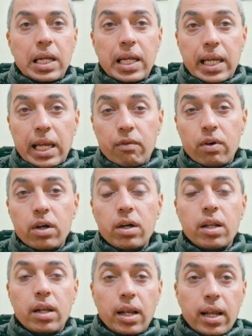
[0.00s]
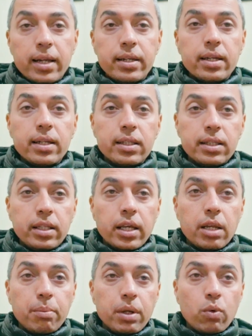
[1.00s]
Never let
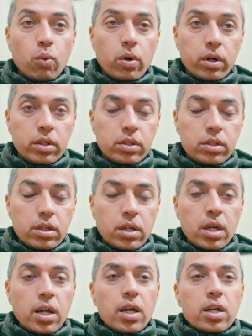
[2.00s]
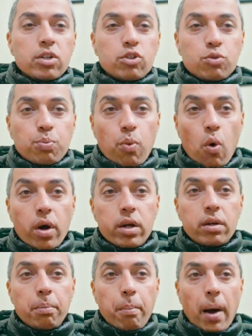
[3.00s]
there be words
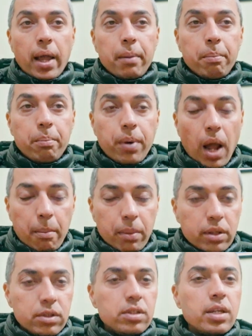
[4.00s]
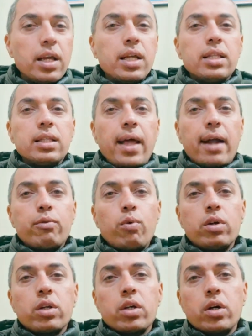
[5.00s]
spoken by Brahmins that
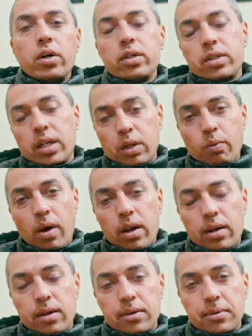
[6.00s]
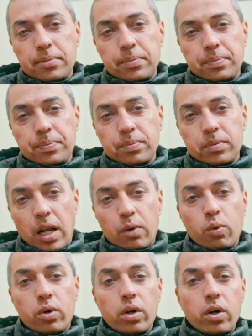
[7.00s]
would curse anyone,
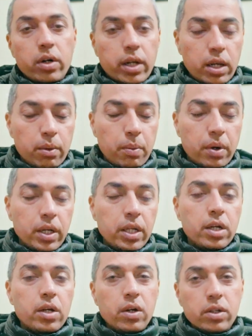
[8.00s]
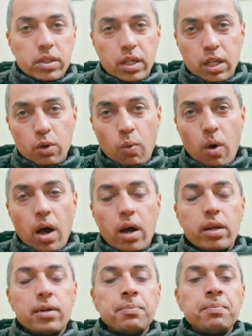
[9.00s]
that would hurt anybody, curse
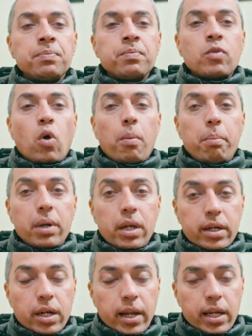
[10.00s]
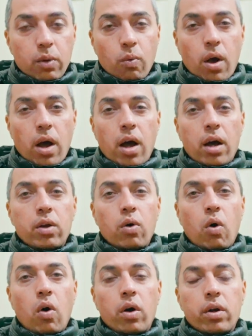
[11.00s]
anyone, or belittle anyone,
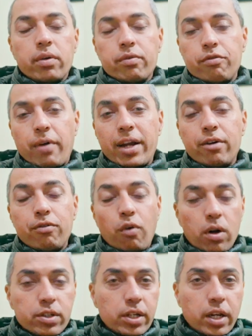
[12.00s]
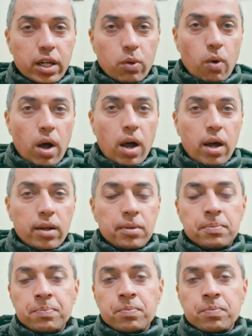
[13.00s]
or find faults in anyone,